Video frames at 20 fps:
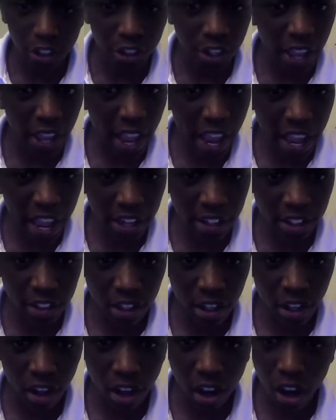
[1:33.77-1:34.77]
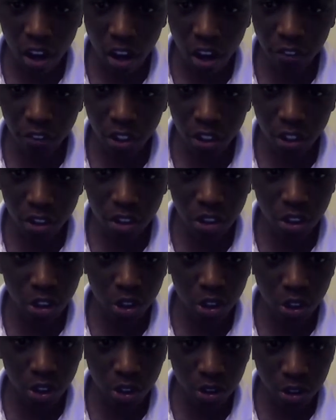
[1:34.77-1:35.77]
the end of the
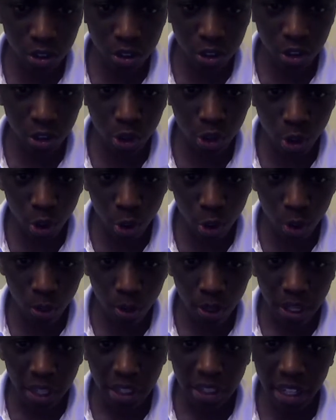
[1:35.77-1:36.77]
tube